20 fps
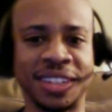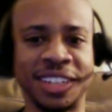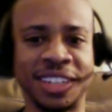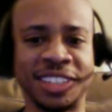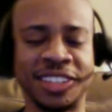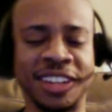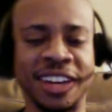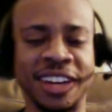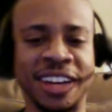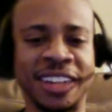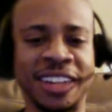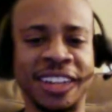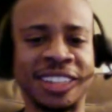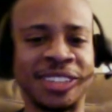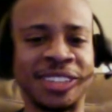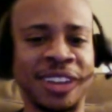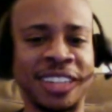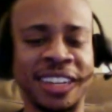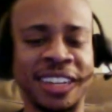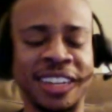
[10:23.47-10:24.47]
So
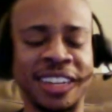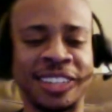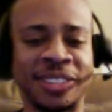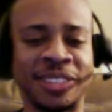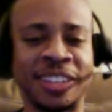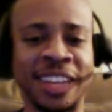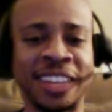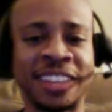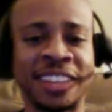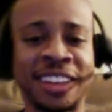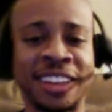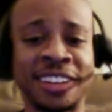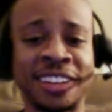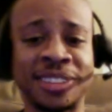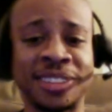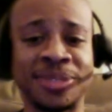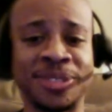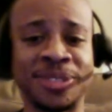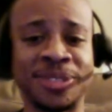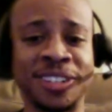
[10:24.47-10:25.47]
I said, so Deathlock
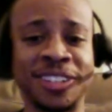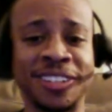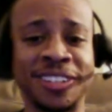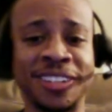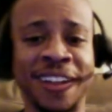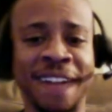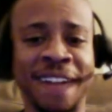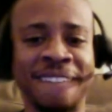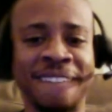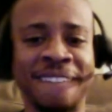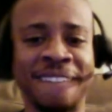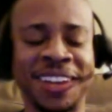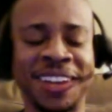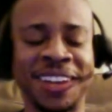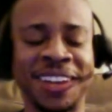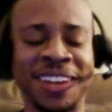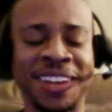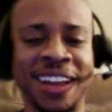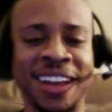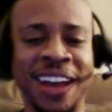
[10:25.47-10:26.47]
is one.
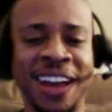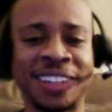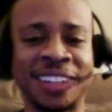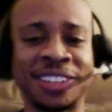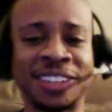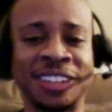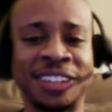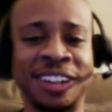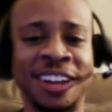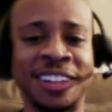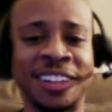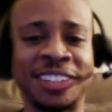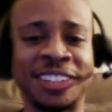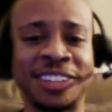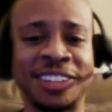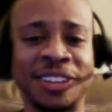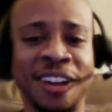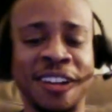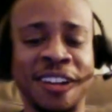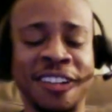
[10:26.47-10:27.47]
Axel
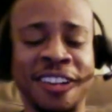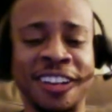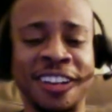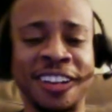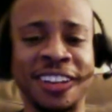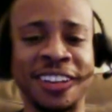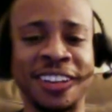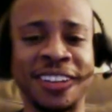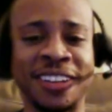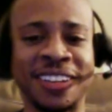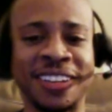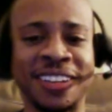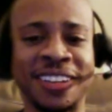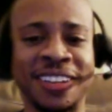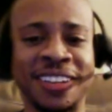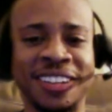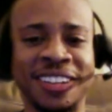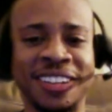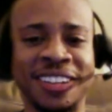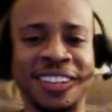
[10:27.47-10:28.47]
Alonso already
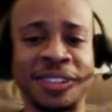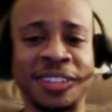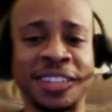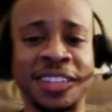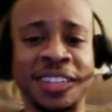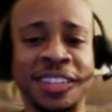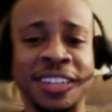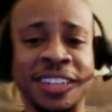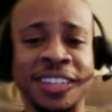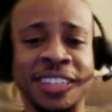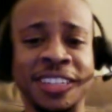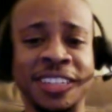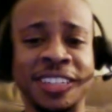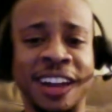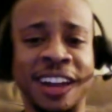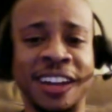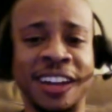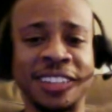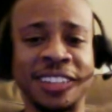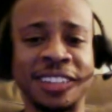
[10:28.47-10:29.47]
sort of teased
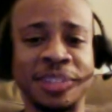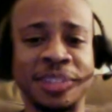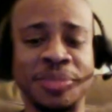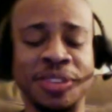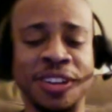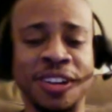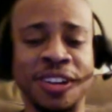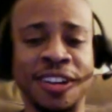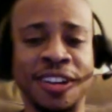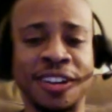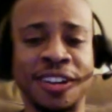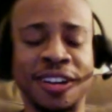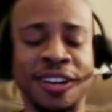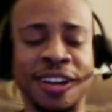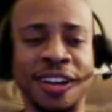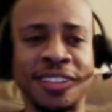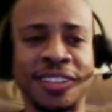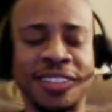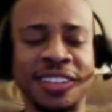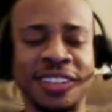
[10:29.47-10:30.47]
on a CBR
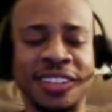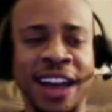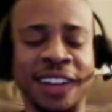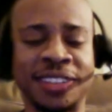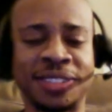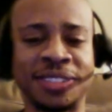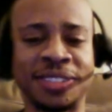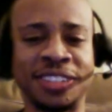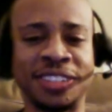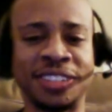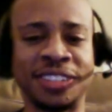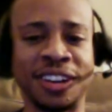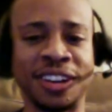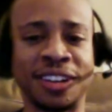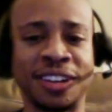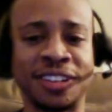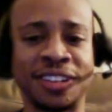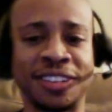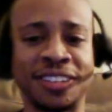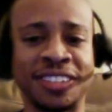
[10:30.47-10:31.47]
Axel in
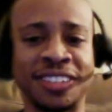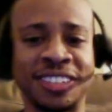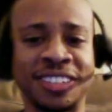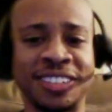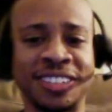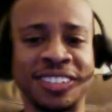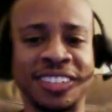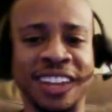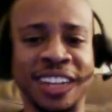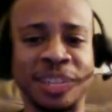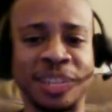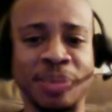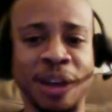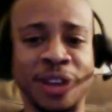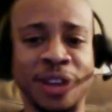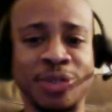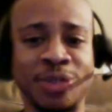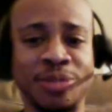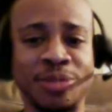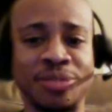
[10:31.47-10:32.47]
Charge that
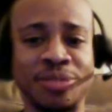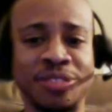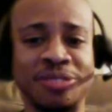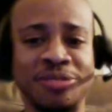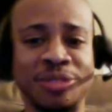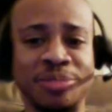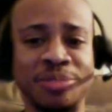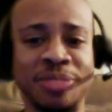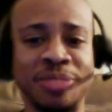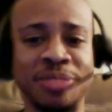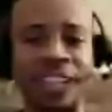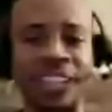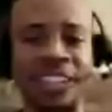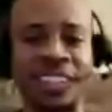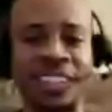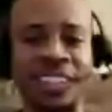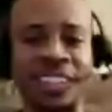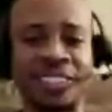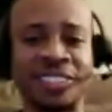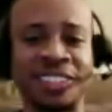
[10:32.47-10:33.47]
Spider-Woman would begin the
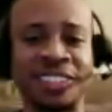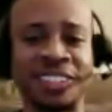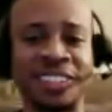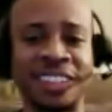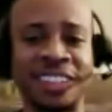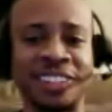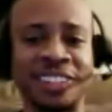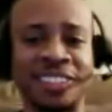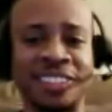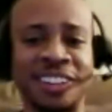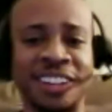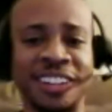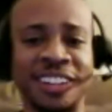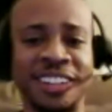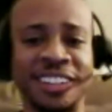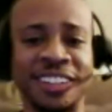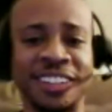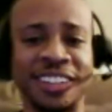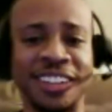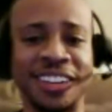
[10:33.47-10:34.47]
series later on
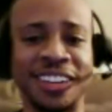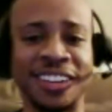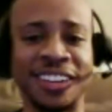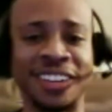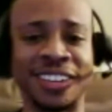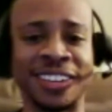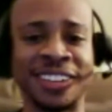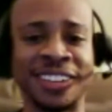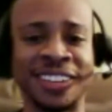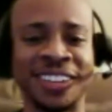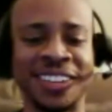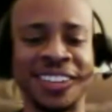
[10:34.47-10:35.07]
in the year.